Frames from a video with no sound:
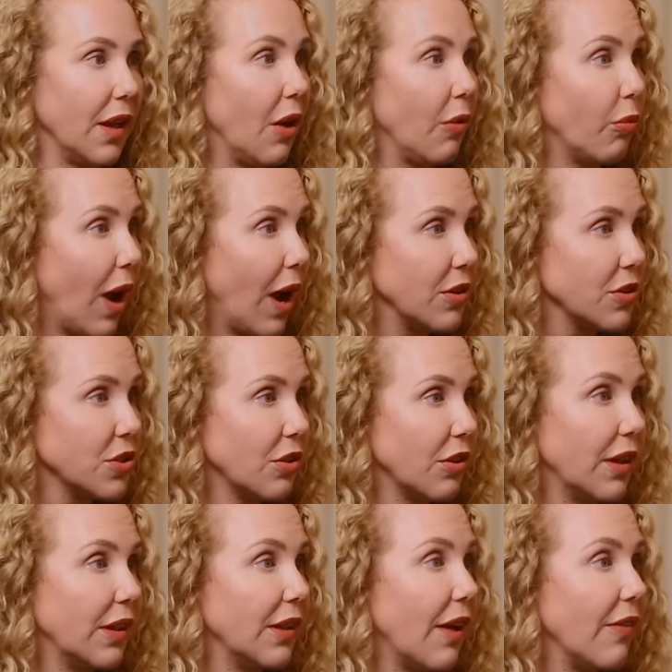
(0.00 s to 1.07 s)
arousal
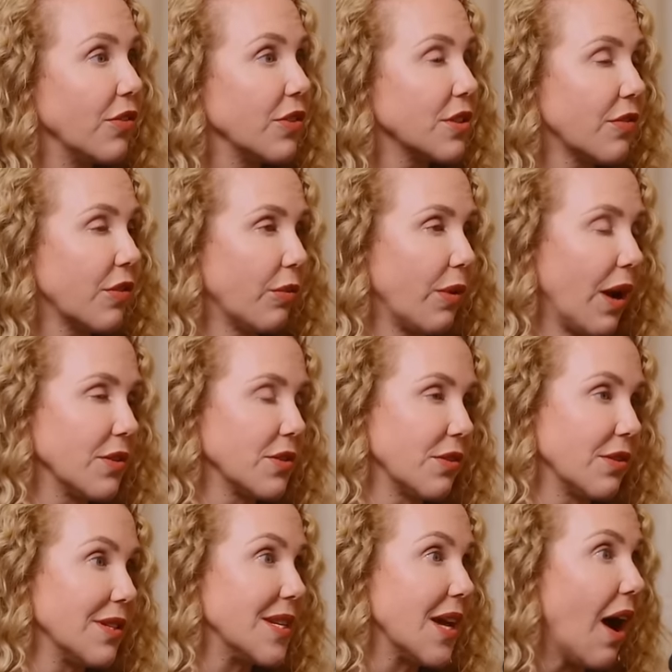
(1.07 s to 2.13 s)
and levels of arousal
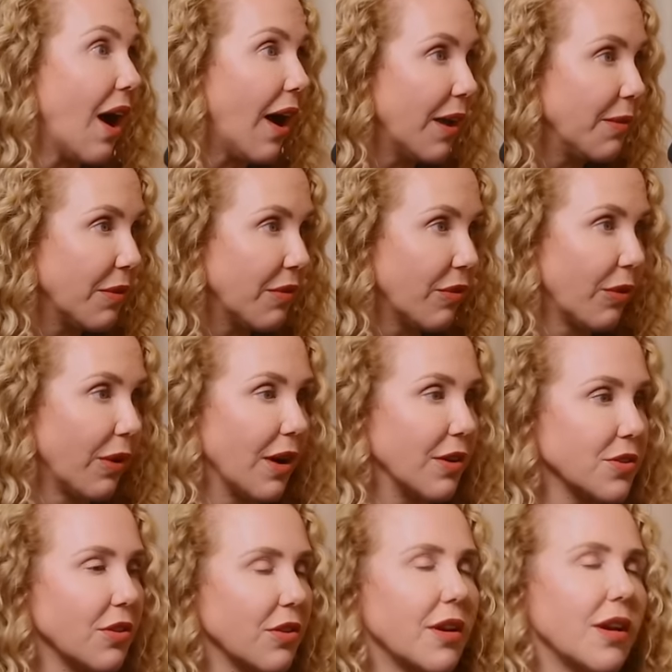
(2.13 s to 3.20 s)
mm-hmm. and time of arousal. Mm-hmm.